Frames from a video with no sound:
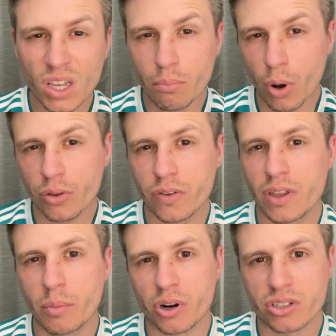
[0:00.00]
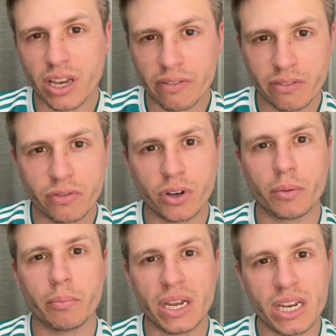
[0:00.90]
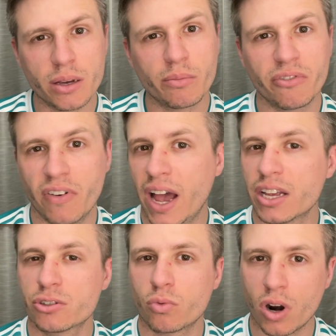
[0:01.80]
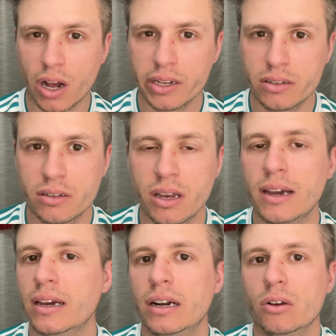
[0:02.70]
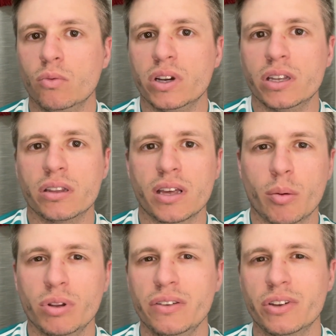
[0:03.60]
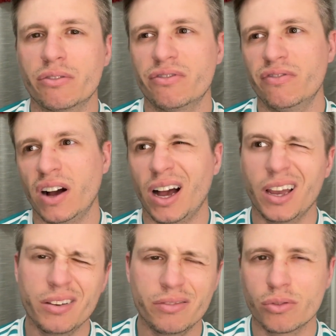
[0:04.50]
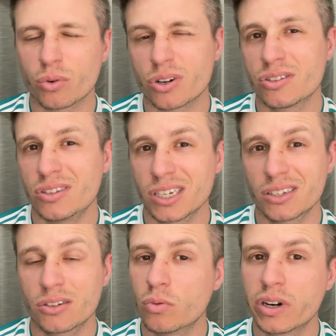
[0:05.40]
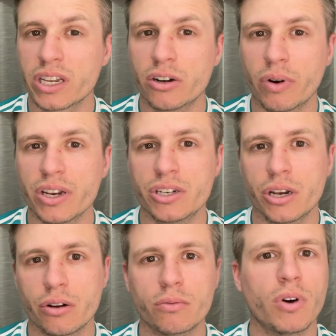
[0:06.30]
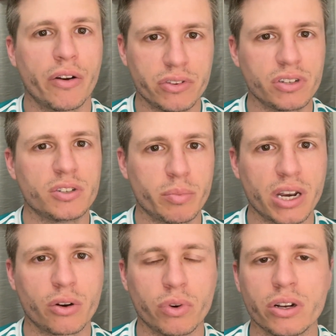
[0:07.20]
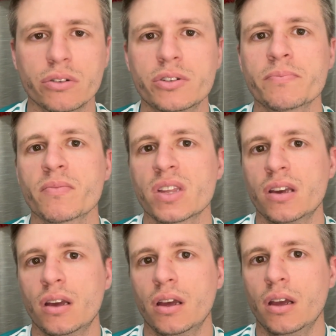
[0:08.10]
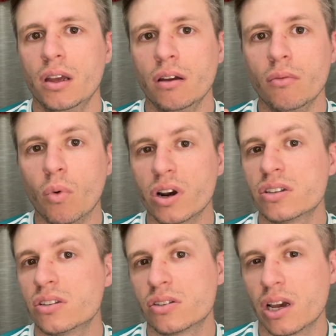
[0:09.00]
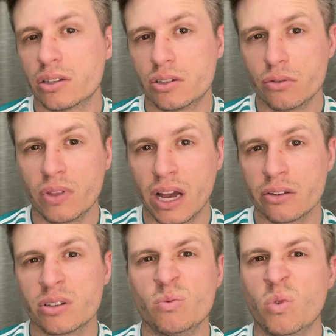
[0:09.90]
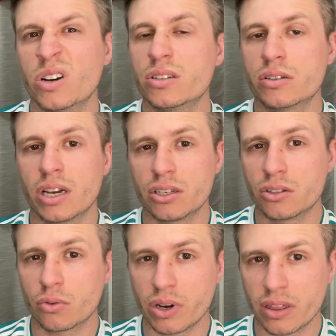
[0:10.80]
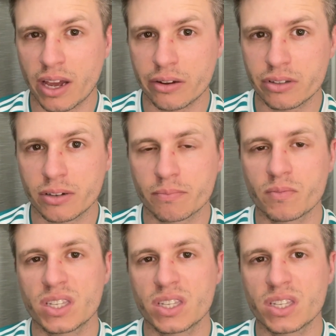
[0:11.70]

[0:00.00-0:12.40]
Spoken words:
Both of them are 7-foot medium fast rods with, I believe they're 5 or 6 to 1 gear ratio, obviously spinning reels. One is a size 2000, one is a size 3000.